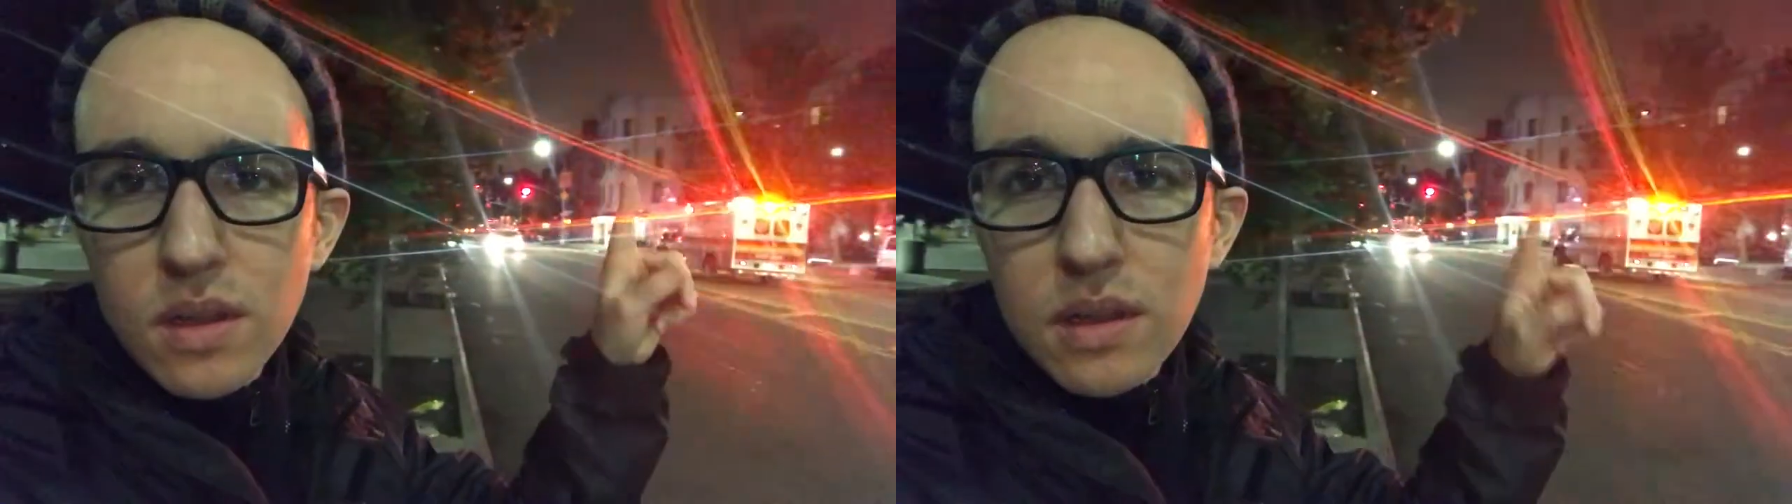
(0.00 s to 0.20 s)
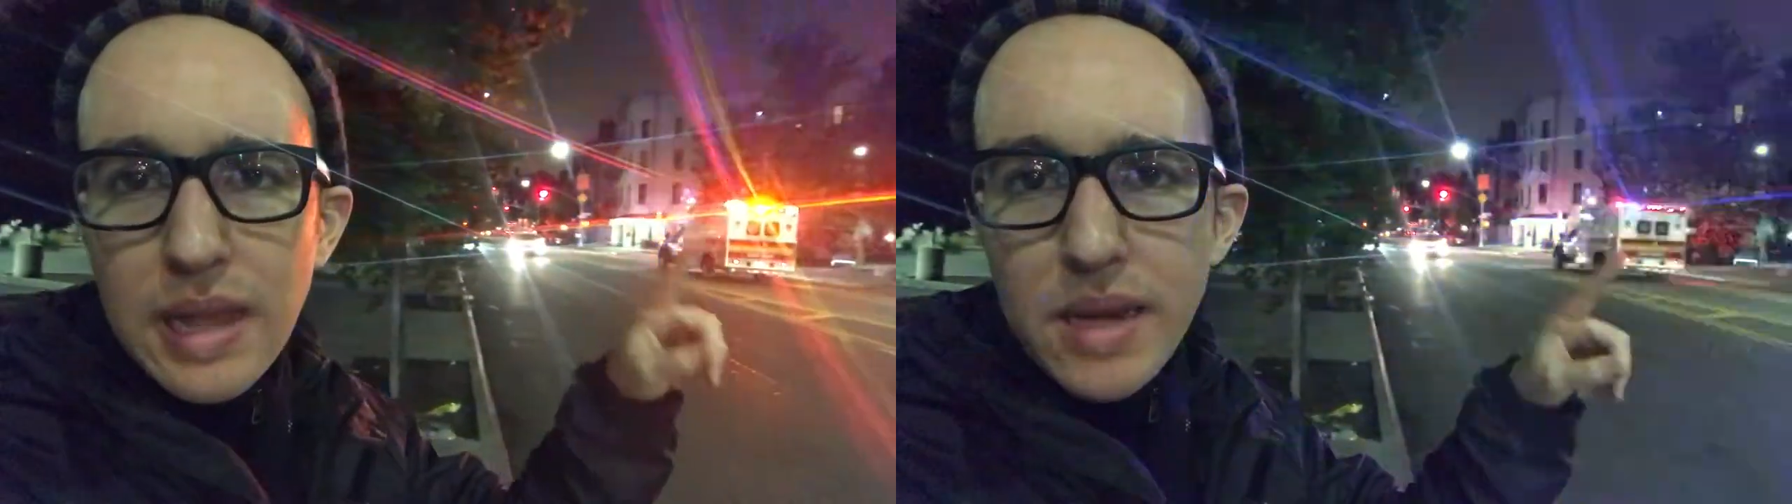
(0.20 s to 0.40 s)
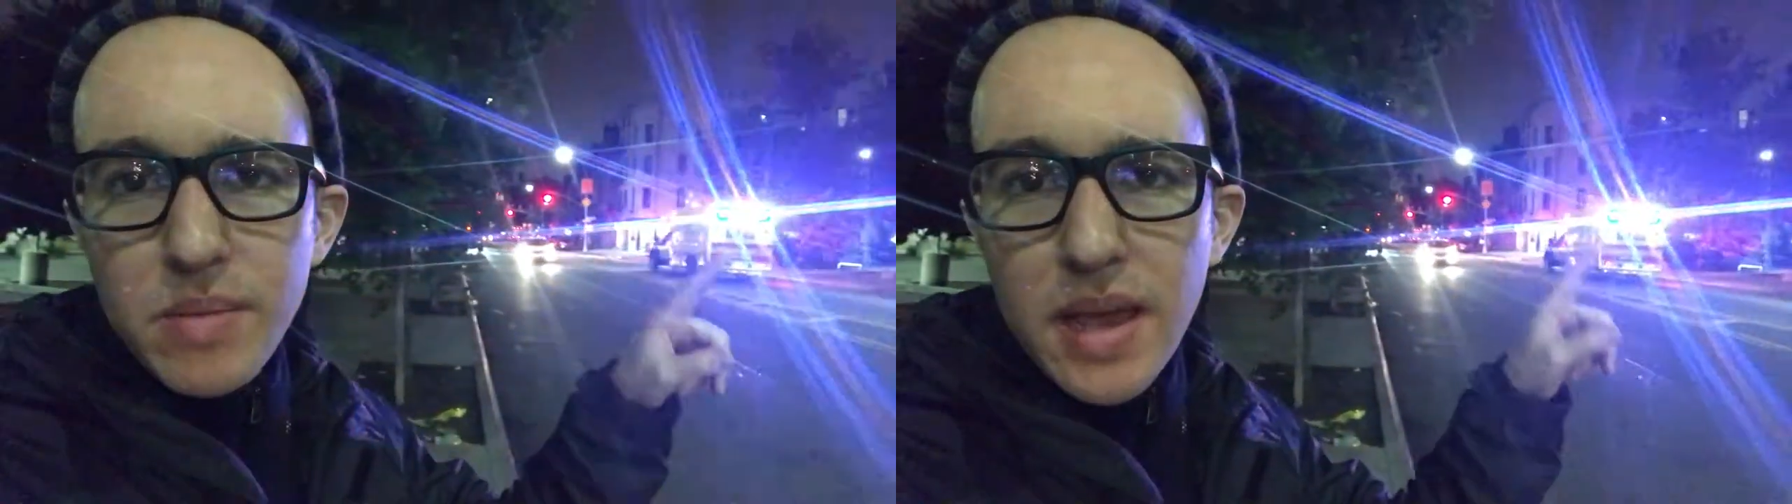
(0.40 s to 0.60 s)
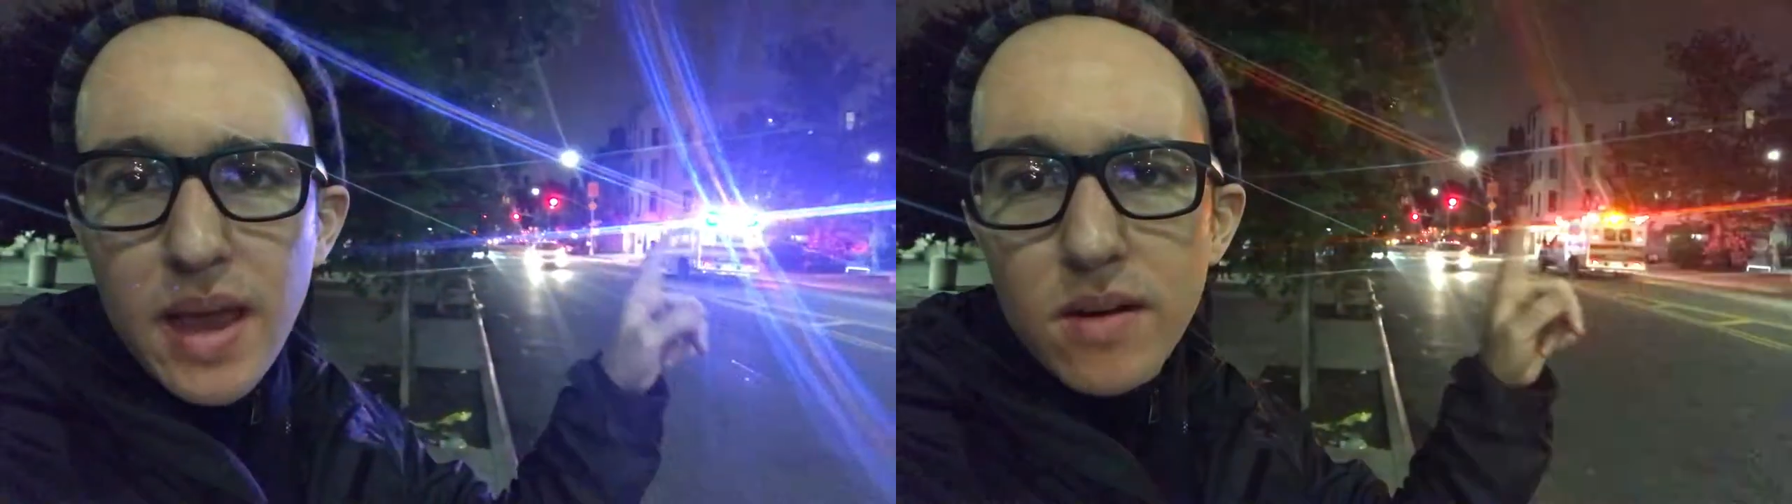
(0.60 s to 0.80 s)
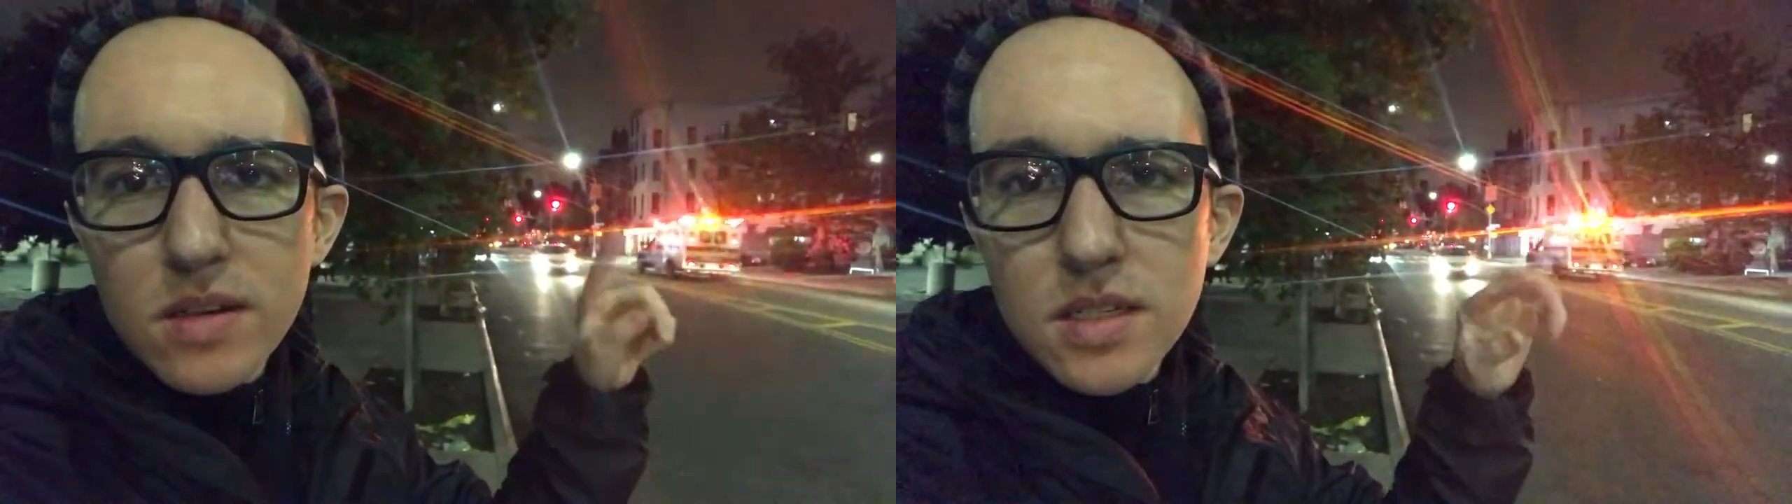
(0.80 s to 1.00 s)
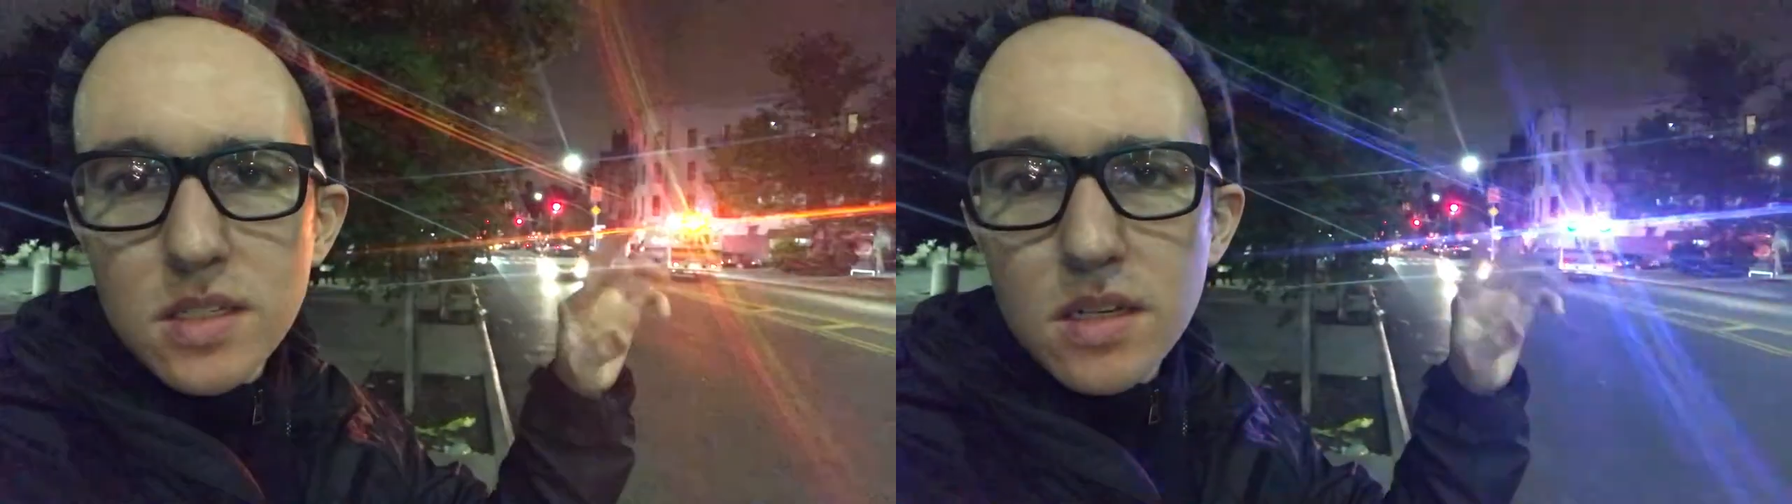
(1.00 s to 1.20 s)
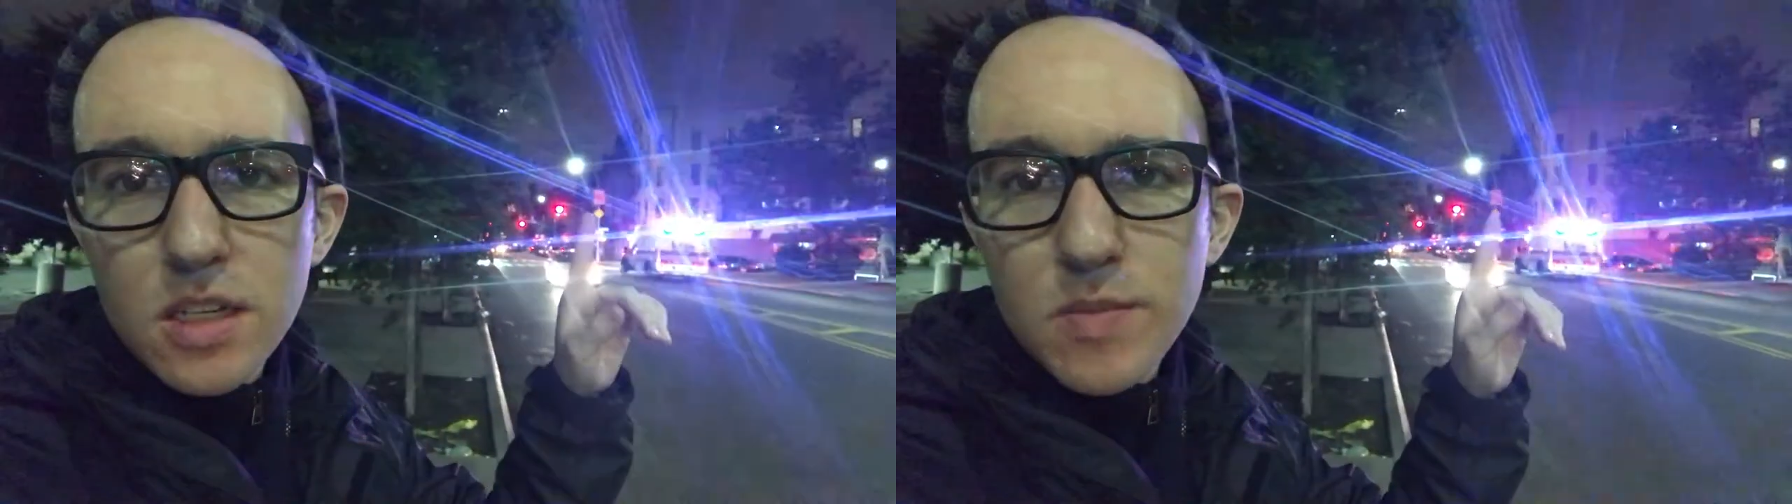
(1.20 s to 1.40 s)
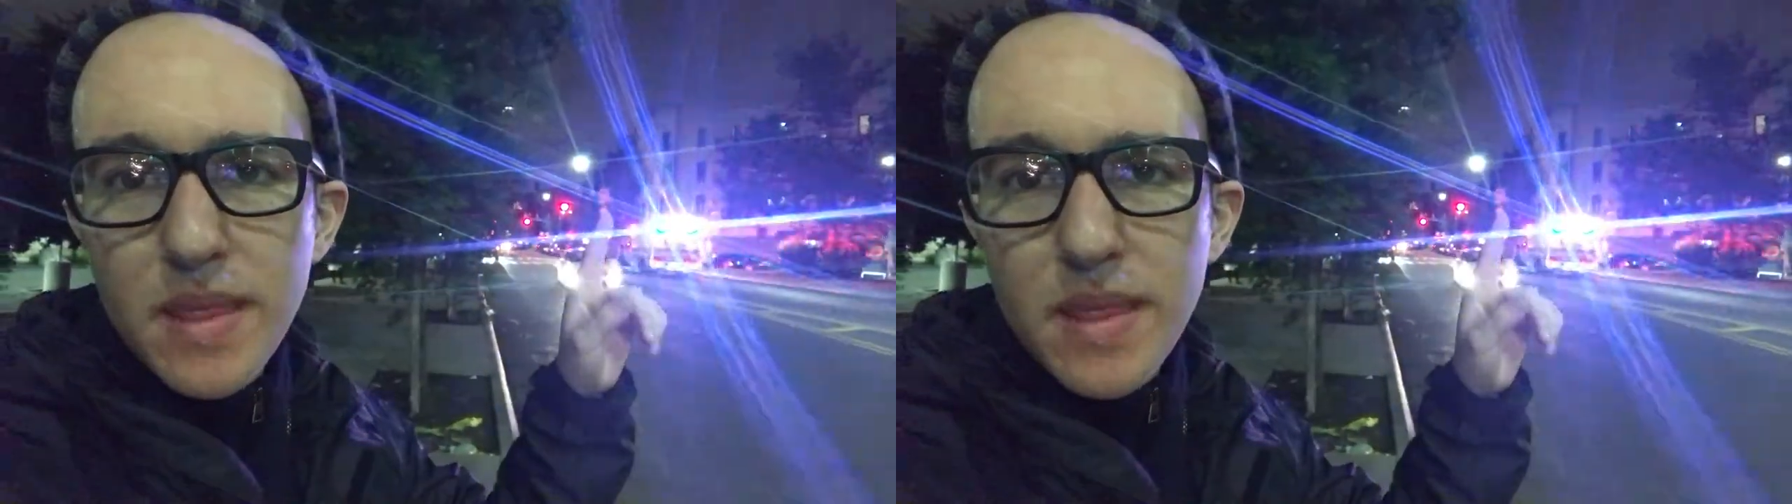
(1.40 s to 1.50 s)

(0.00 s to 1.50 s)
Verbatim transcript: light patterns is caused